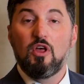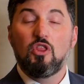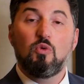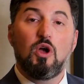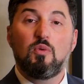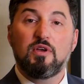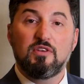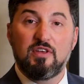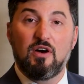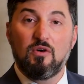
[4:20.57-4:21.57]
The way we
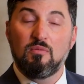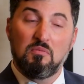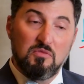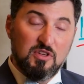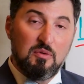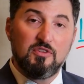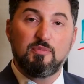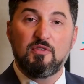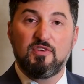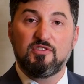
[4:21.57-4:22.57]
can tell, some of it's
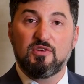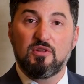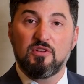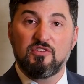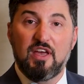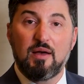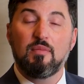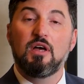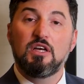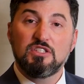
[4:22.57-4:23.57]
by physical exam,
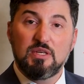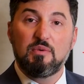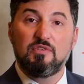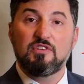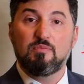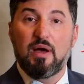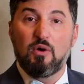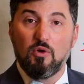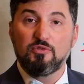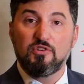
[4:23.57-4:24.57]
some of it's by
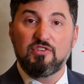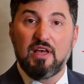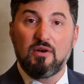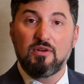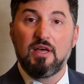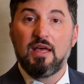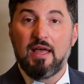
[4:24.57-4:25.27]
ultrasound,